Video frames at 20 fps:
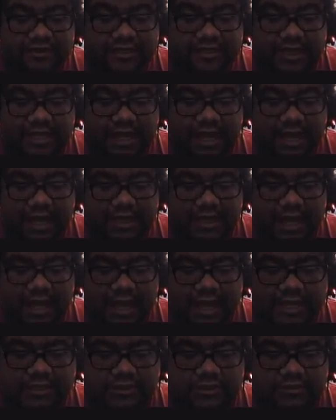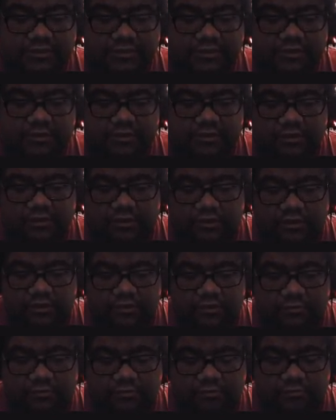Hey, guys.
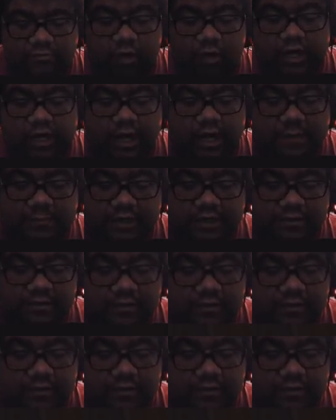Good morning, I mean.